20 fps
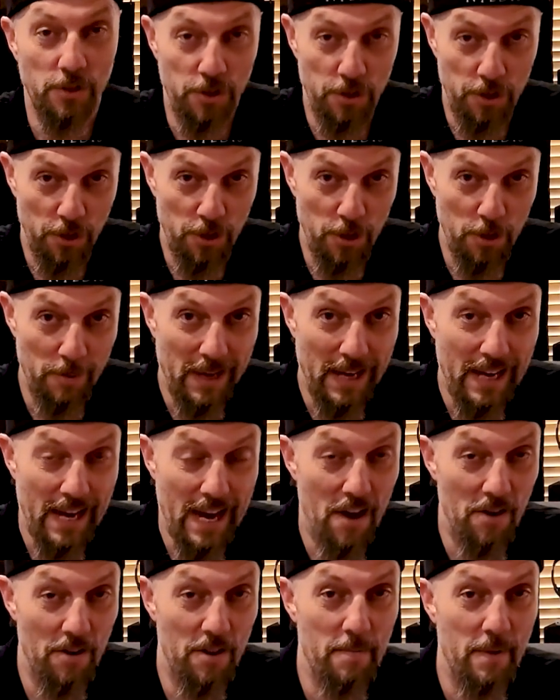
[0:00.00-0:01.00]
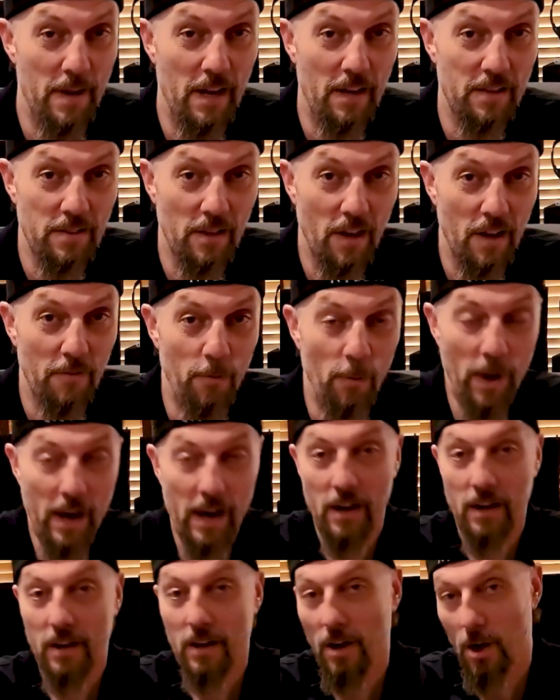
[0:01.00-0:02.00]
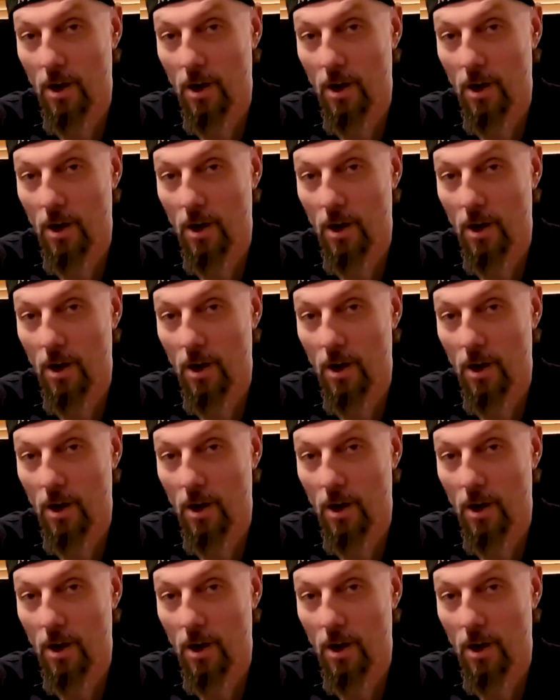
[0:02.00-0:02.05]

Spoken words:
Should you buy out-of-the-box software